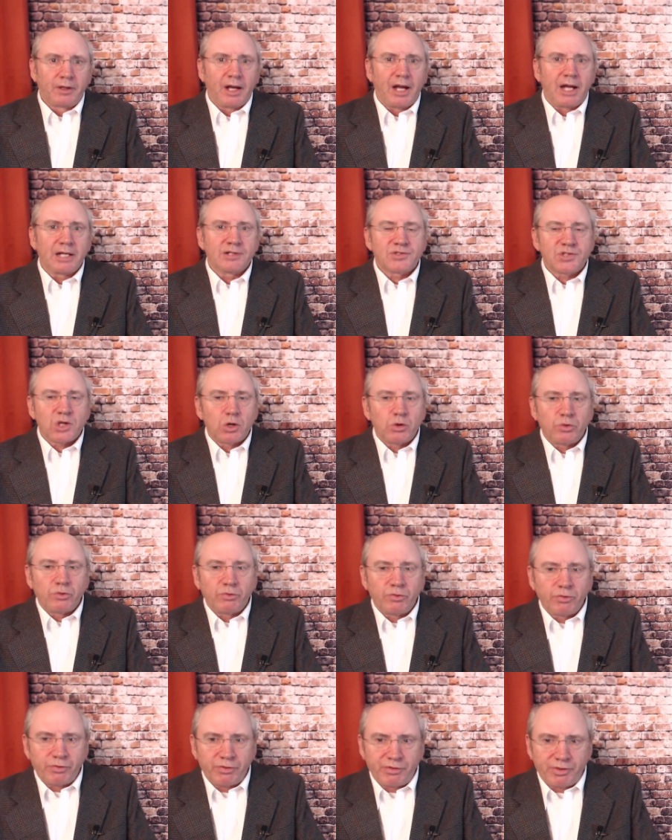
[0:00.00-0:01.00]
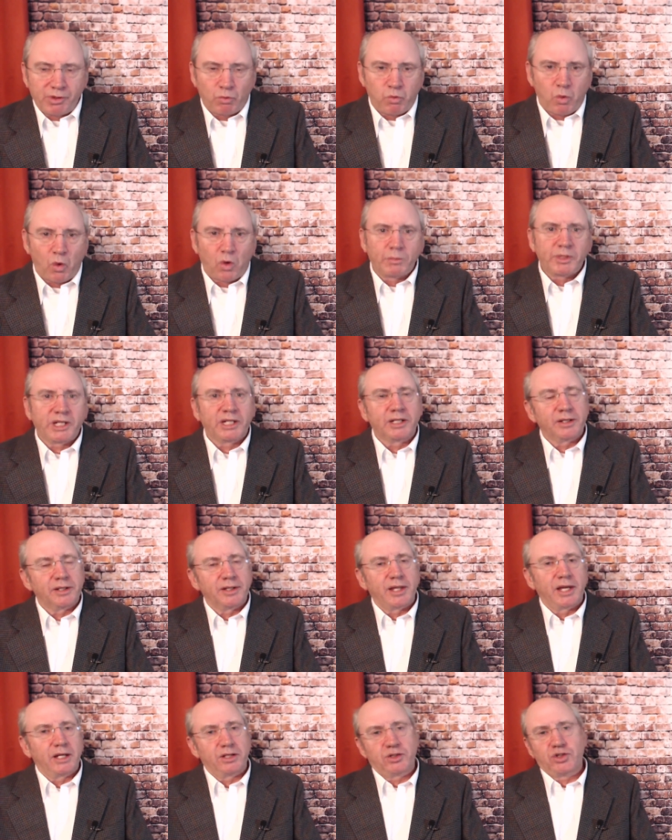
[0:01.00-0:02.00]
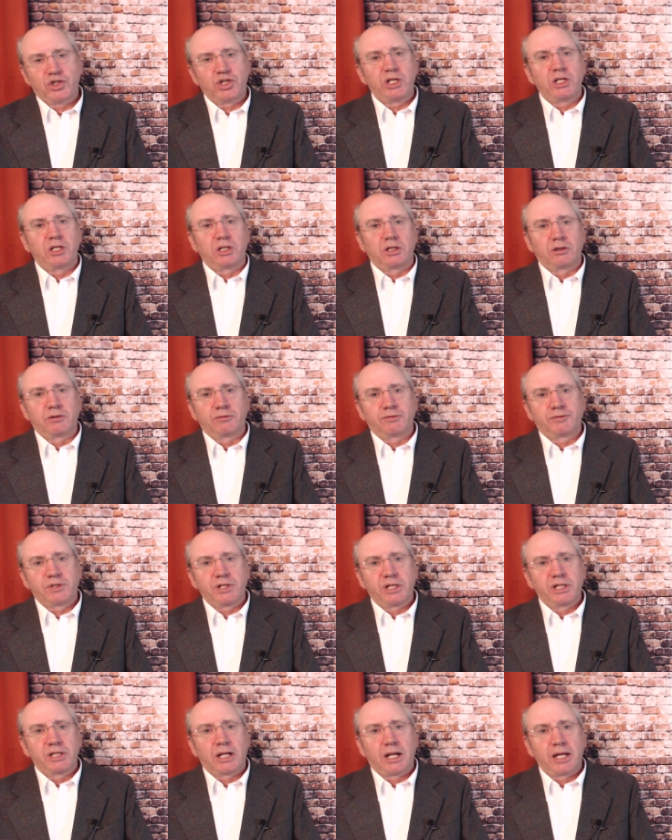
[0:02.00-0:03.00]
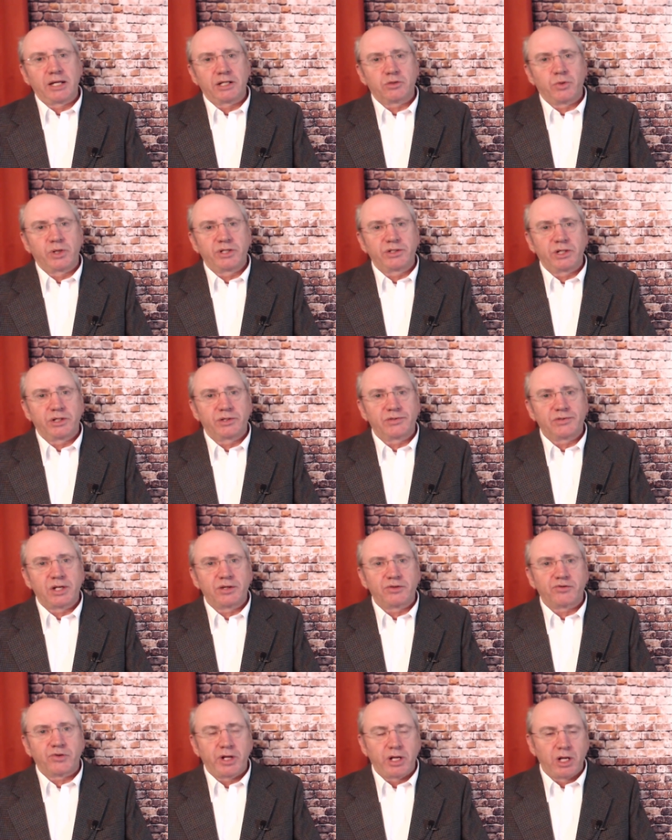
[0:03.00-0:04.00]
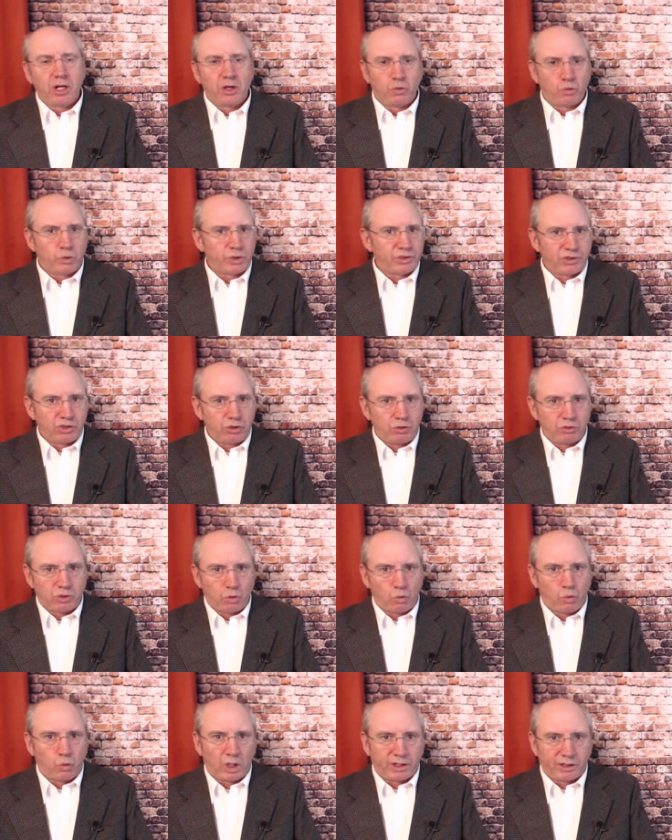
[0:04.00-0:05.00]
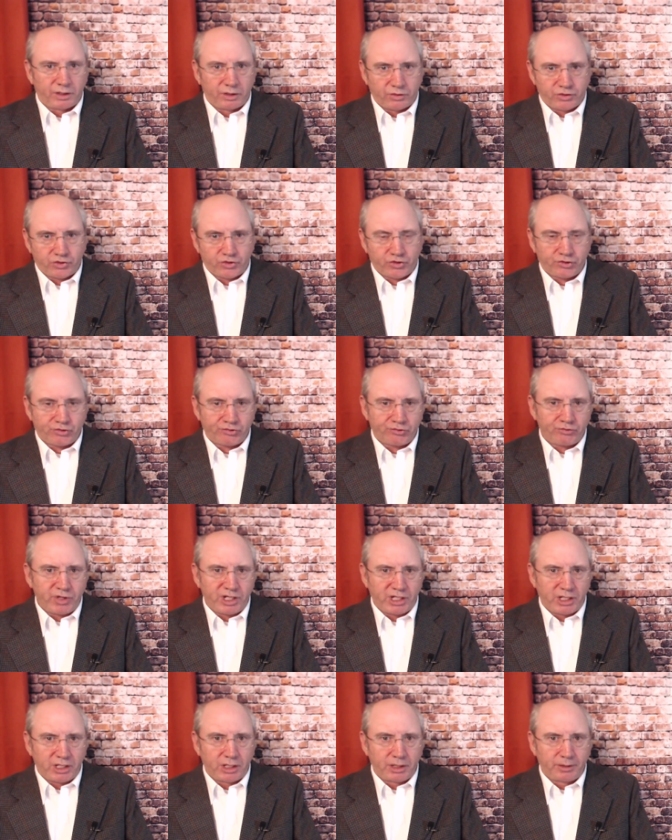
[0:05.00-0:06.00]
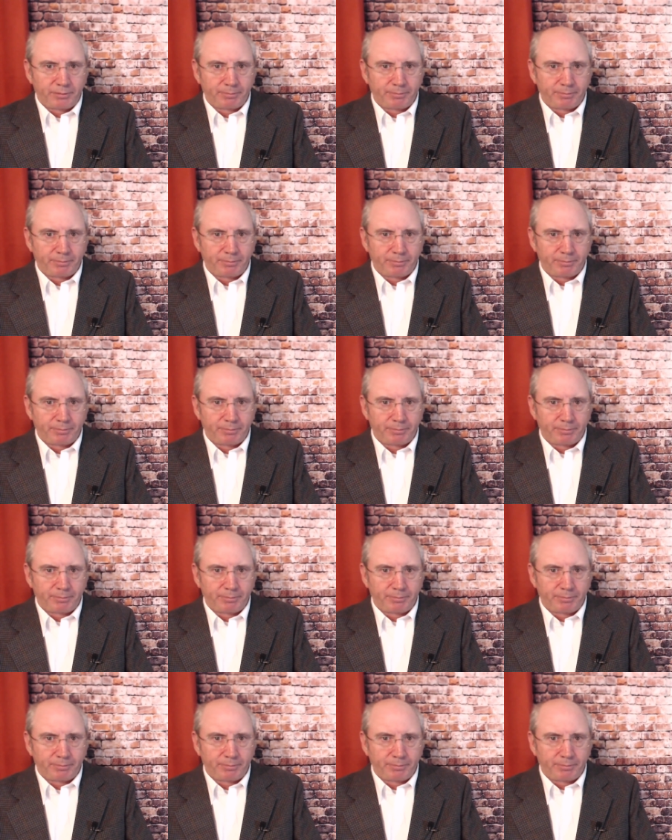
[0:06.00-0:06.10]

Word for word: and so the warming that they achieved in the late 20th century was due to one tree.